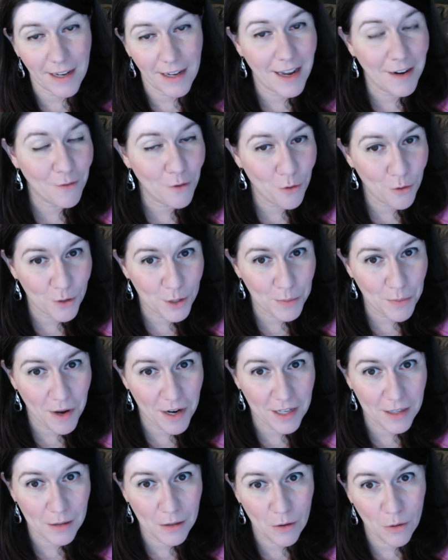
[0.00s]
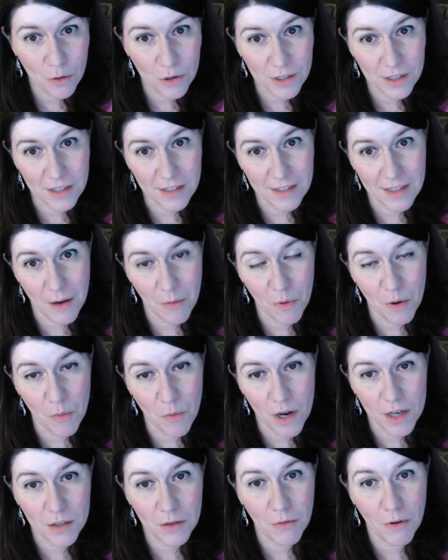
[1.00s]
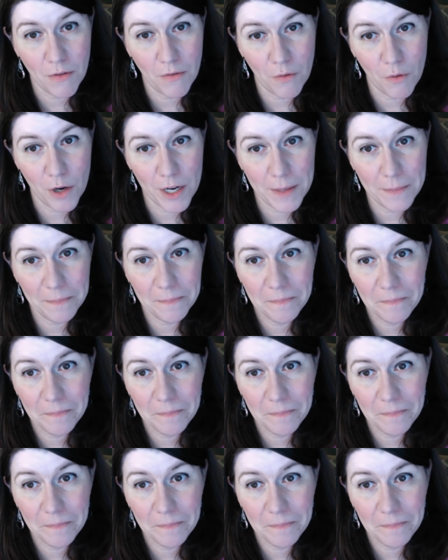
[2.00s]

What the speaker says: kind of correspondence courses that we want to avoid.